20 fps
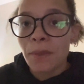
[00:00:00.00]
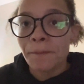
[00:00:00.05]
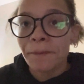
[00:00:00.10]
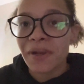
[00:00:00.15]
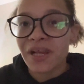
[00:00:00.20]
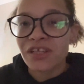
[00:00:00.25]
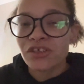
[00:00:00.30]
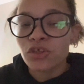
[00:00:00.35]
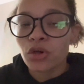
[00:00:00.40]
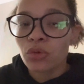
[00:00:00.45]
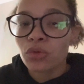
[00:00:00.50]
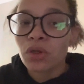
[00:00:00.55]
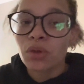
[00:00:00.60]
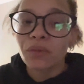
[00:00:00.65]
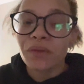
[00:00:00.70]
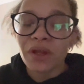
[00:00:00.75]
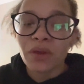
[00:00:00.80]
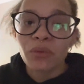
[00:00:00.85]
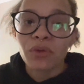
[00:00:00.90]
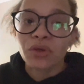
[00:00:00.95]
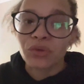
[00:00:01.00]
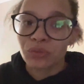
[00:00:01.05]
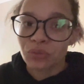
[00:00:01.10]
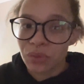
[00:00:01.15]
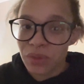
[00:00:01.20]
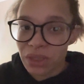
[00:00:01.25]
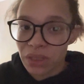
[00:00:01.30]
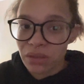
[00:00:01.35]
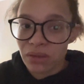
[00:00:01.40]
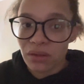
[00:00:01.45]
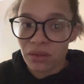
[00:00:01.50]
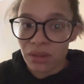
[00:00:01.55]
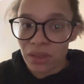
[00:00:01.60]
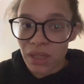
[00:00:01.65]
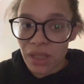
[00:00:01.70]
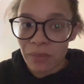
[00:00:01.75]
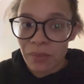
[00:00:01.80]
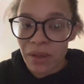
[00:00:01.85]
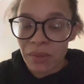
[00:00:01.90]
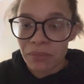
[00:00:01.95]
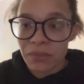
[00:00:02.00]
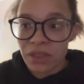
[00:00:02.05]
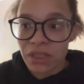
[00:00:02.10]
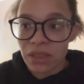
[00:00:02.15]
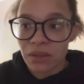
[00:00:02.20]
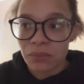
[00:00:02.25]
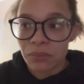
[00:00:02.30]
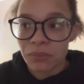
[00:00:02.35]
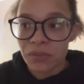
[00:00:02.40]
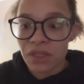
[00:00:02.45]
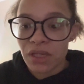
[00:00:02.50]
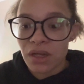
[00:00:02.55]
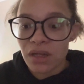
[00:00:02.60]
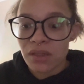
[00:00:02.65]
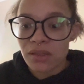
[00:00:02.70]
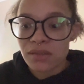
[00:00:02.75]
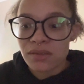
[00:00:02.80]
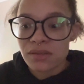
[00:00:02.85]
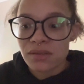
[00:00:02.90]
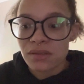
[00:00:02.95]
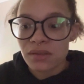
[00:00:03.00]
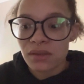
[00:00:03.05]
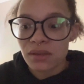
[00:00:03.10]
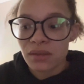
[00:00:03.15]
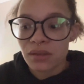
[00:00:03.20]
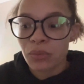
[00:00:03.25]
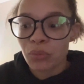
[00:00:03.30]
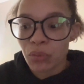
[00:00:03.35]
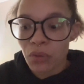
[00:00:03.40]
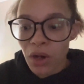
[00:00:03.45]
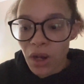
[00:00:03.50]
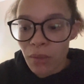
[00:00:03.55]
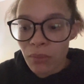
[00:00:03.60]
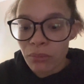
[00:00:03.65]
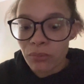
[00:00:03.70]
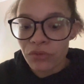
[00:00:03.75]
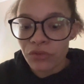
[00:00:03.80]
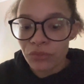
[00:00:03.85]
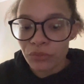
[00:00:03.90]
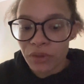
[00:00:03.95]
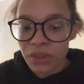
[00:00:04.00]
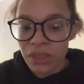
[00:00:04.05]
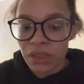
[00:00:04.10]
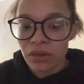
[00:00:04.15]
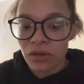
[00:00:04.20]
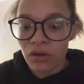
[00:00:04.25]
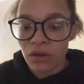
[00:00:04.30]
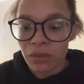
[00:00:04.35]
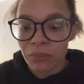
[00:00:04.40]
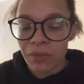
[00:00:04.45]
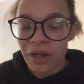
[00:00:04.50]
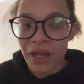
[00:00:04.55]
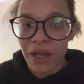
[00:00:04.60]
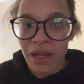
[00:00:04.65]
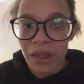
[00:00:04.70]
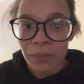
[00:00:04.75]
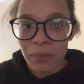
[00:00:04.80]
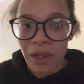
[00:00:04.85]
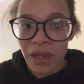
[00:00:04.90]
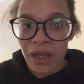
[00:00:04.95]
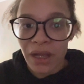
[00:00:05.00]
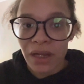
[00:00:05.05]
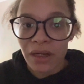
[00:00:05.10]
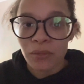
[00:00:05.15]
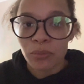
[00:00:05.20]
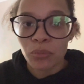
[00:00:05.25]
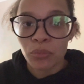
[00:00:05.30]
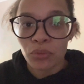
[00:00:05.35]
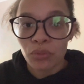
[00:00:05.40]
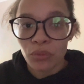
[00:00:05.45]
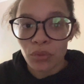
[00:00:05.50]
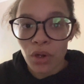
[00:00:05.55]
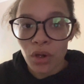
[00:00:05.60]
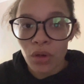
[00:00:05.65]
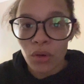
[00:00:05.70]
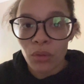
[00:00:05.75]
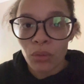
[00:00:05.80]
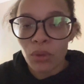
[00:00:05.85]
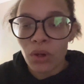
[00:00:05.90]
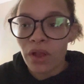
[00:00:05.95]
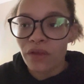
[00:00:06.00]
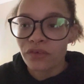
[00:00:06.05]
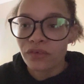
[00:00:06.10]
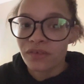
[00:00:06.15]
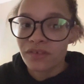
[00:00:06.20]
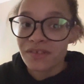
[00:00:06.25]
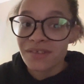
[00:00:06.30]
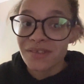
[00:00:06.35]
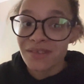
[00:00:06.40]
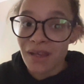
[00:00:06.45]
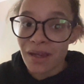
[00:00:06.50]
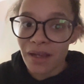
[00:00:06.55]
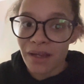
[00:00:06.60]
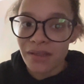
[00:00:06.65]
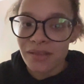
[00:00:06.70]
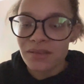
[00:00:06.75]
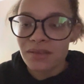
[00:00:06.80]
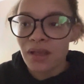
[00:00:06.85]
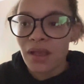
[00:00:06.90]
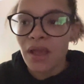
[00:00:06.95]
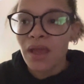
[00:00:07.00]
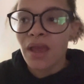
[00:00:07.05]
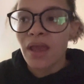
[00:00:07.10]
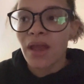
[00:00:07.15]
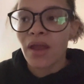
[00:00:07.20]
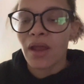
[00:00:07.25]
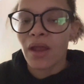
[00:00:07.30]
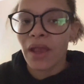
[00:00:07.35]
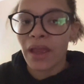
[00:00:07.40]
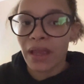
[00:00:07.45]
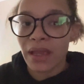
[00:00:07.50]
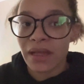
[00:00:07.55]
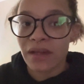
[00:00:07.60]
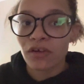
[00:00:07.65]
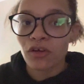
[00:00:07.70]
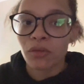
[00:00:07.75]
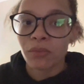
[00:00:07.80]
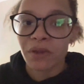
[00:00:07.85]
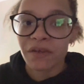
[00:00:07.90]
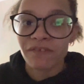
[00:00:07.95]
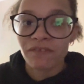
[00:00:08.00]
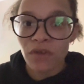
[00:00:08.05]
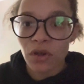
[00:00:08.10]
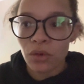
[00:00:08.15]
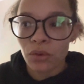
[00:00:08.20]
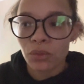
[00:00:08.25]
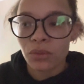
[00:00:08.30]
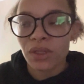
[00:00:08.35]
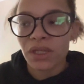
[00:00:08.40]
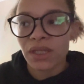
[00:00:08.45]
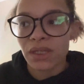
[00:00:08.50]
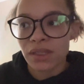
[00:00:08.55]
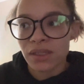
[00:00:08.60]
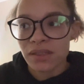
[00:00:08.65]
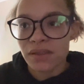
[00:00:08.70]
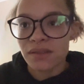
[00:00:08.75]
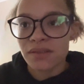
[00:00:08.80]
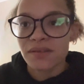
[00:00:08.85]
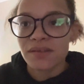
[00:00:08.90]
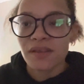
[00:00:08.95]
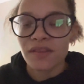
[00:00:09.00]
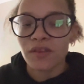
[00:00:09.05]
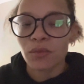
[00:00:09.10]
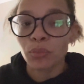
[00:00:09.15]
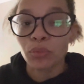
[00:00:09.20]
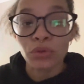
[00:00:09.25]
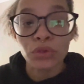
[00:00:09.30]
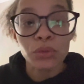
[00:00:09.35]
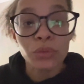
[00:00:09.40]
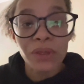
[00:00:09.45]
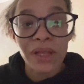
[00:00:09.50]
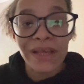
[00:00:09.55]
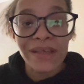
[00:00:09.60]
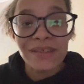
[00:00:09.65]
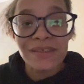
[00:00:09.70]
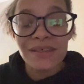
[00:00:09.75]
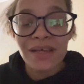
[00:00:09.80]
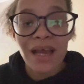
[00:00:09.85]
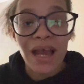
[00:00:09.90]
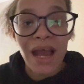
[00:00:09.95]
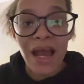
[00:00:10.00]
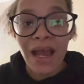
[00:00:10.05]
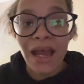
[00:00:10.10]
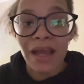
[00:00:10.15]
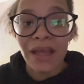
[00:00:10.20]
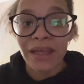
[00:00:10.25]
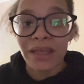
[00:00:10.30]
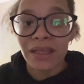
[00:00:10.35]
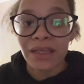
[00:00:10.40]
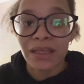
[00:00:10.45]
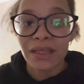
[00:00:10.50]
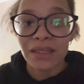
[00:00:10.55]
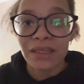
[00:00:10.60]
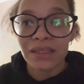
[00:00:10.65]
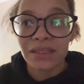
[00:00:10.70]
but I don't know that I want to read on an iPad mini, because the problem with reading on my iPad Pro, other than the size, and on my phone, is the blue light. My